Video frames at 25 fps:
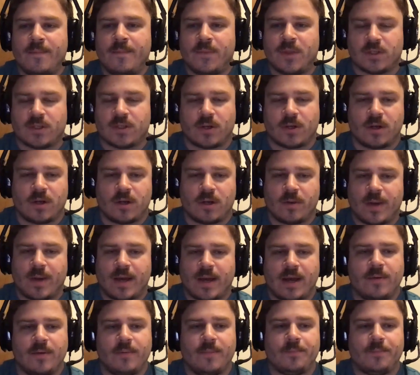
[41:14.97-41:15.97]
the talk
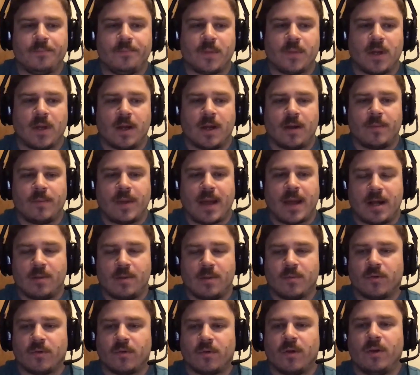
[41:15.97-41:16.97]
about
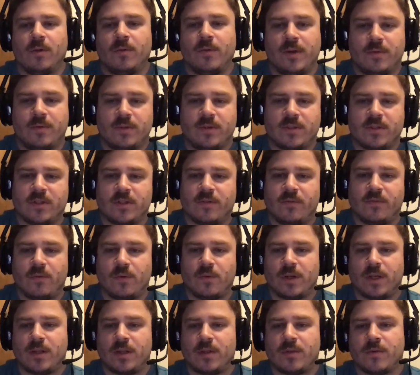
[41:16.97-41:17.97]
Almirola when he was in the
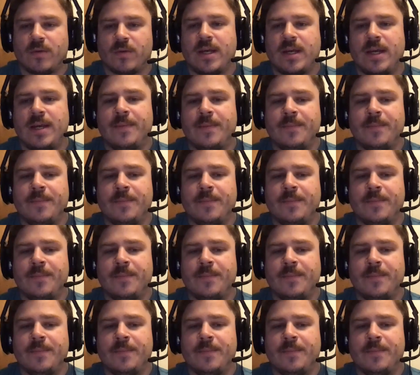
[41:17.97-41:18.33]
43.